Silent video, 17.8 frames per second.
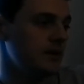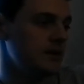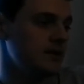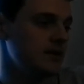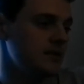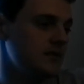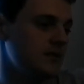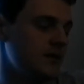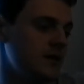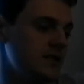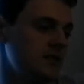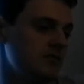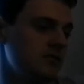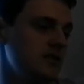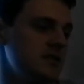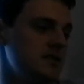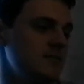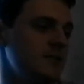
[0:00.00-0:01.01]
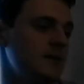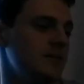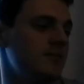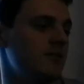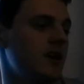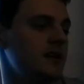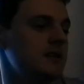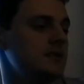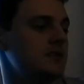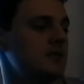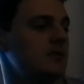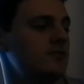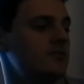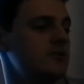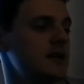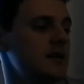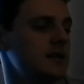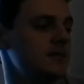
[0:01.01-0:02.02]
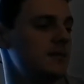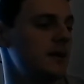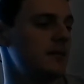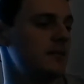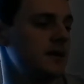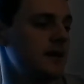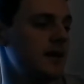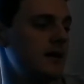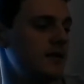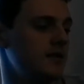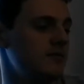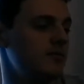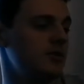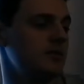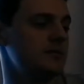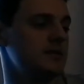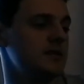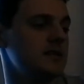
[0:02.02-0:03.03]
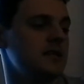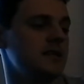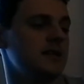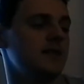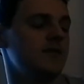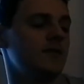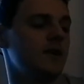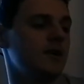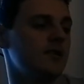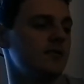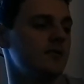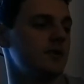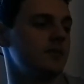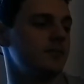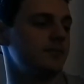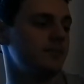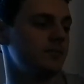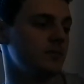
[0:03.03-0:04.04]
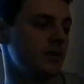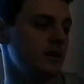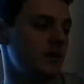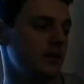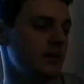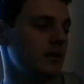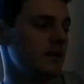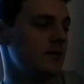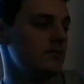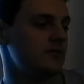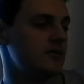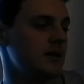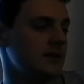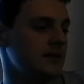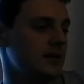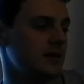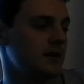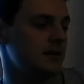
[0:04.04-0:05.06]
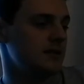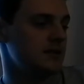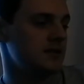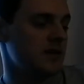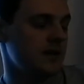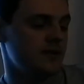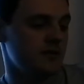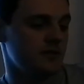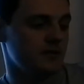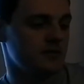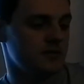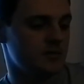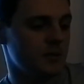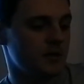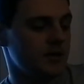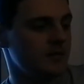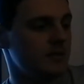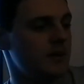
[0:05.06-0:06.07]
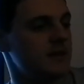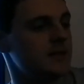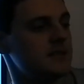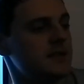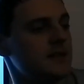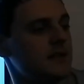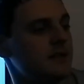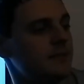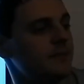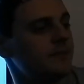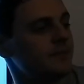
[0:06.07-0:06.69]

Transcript: As far as reasonably practical, protect public health, property, and the environment. Protect the health and safety of responding personnel.